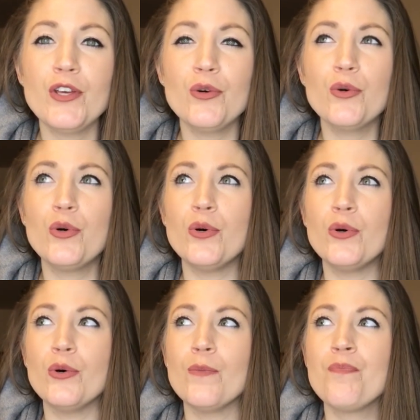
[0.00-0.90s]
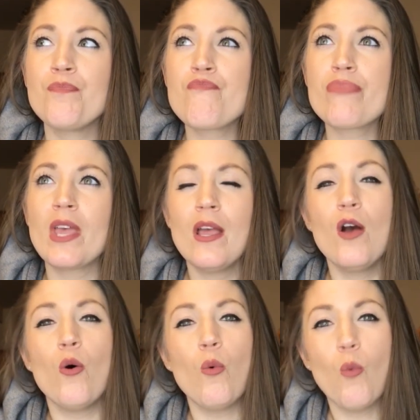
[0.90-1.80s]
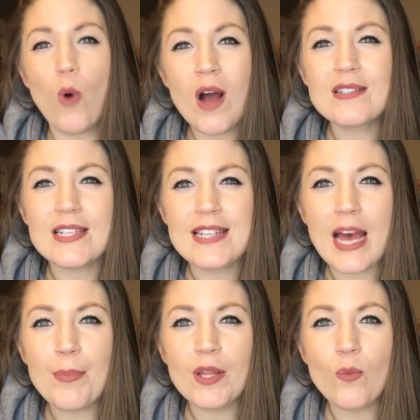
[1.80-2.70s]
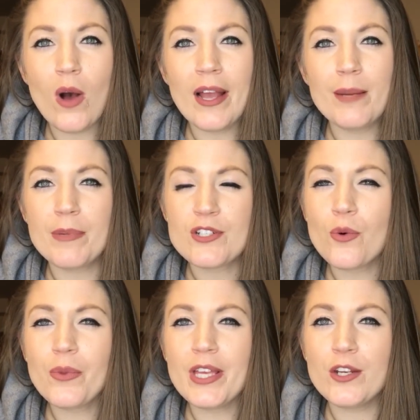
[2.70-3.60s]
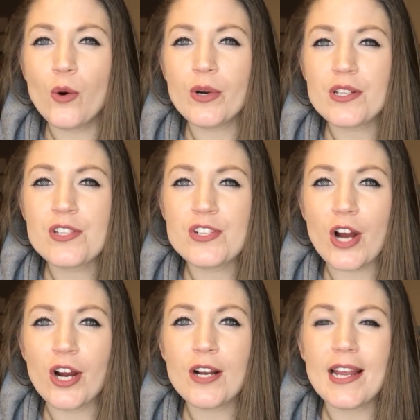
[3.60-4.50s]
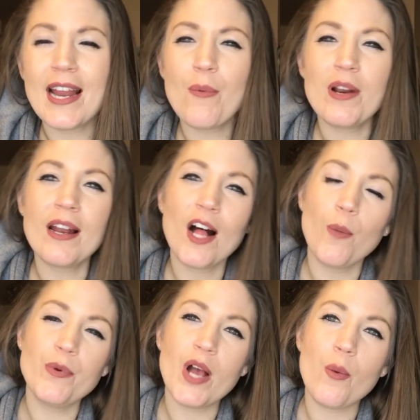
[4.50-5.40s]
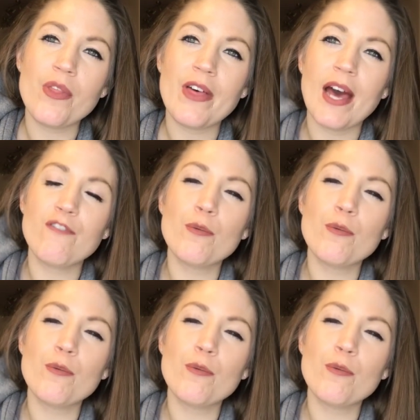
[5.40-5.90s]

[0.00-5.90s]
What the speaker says: you who want to dabble in wine but don't really know where to start, and I wanted to help you out with that.